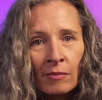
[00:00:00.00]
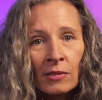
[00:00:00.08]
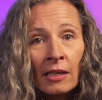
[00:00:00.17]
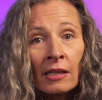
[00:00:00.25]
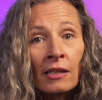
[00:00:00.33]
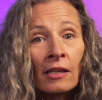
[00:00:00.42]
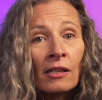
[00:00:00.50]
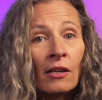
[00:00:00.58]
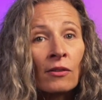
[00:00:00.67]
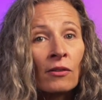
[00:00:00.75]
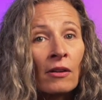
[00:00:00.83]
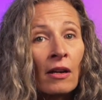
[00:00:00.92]
Taking in
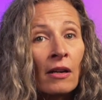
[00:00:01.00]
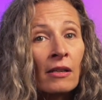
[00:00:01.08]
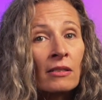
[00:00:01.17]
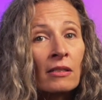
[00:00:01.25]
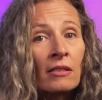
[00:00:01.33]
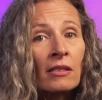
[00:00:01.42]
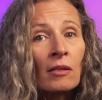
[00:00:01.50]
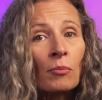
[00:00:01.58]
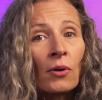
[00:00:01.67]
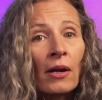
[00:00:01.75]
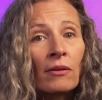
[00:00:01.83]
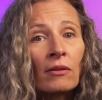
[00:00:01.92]
another nice and deep
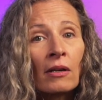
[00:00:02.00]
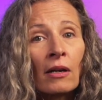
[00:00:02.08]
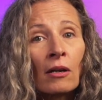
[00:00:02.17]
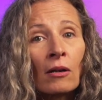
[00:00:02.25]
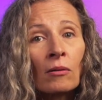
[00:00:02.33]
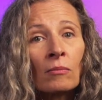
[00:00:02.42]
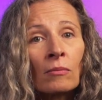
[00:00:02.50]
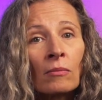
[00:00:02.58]
breath now,